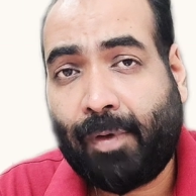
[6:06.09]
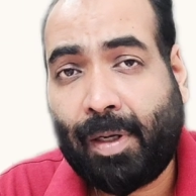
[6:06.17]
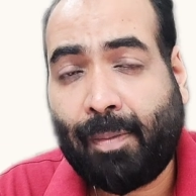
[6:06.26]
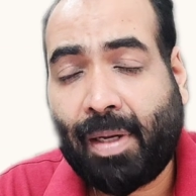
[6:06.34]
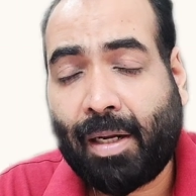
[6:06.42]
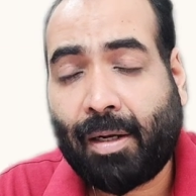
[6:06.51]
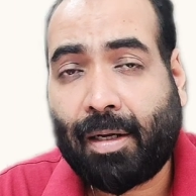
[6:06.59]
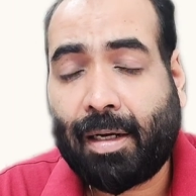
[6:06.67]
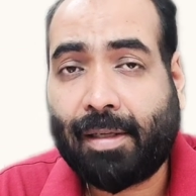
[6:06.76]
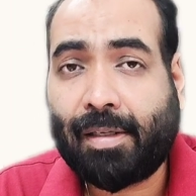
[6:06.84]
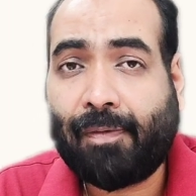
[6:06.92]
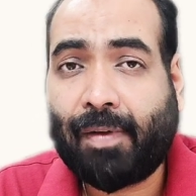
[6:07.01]
we may
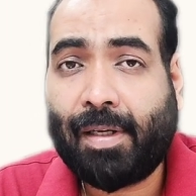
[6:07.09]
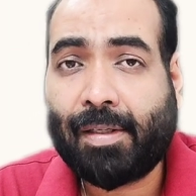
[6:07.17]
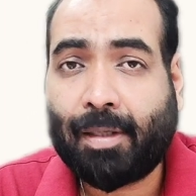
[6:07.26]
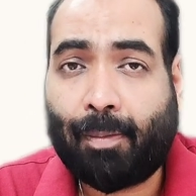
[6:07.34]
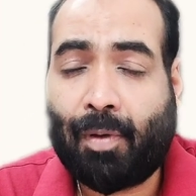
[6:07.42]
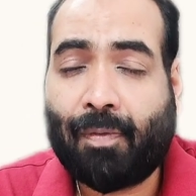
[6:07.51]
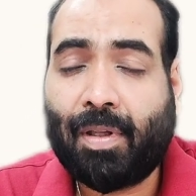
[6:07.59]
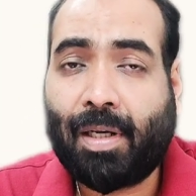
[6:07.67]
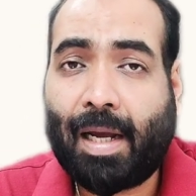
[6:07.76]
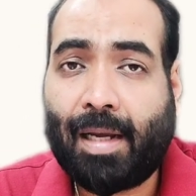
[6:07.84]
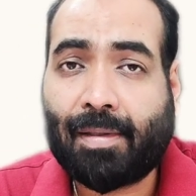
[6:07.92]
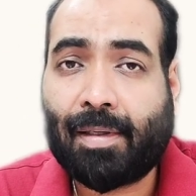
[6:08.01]
classify some of the
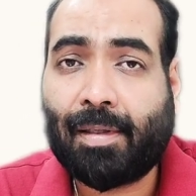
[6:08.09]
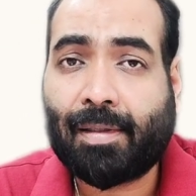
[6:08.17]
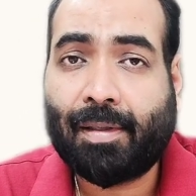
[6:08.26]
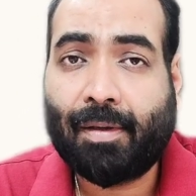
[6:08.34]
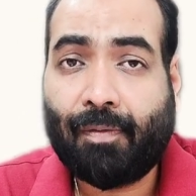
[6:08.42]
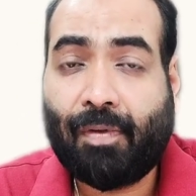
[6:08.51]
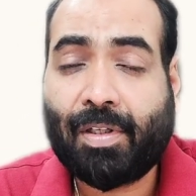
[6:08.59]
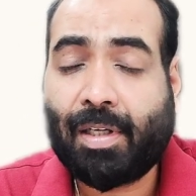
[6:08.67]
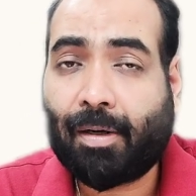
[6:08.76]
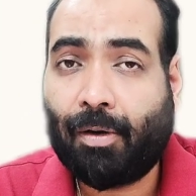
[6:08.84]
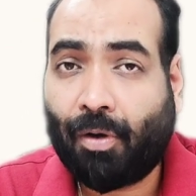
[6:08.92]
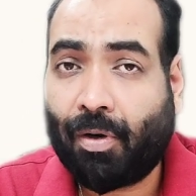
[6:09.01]
assets which
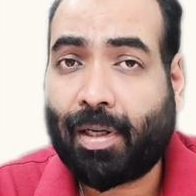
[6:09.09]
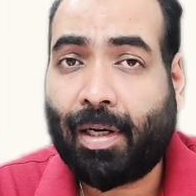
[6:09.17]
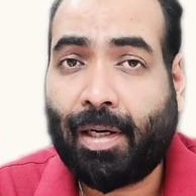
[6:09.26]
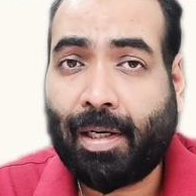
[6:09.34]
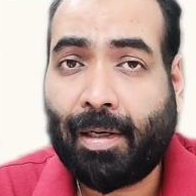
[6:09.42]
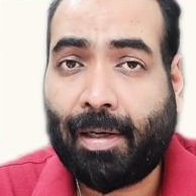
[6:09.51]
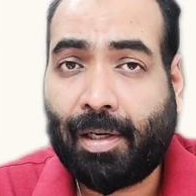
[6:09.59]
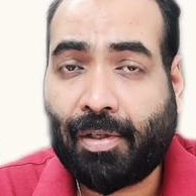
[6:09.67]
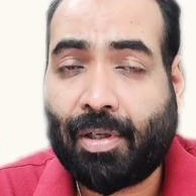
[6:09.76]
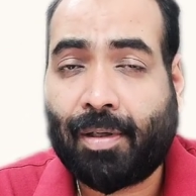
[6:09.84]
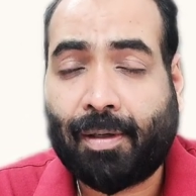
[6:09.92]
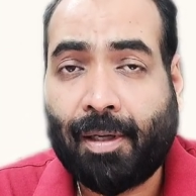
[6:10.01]
are non-current in
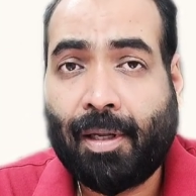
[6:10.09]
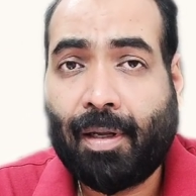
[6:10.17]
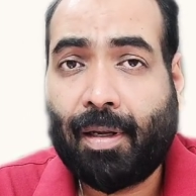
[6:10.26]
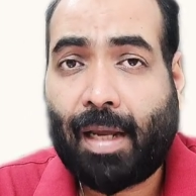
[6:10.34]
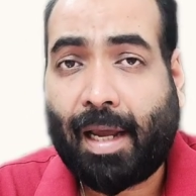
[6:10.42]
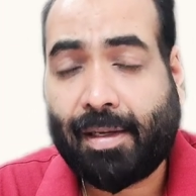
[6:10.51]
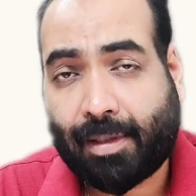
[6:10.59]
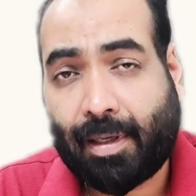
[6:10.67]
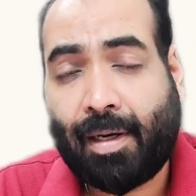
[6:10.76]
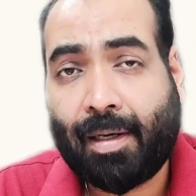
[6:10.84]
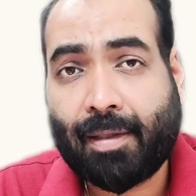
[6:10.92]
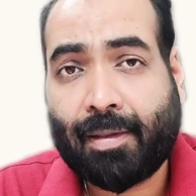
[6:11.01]
nature as
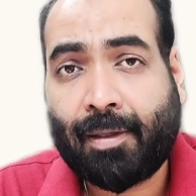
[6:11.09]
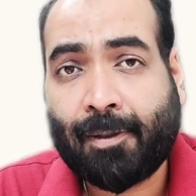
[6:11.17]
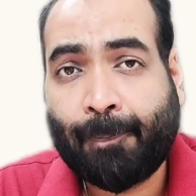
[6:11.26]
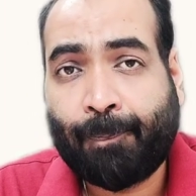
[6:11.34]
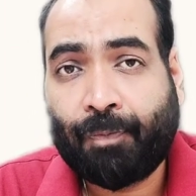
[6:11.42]
current assets,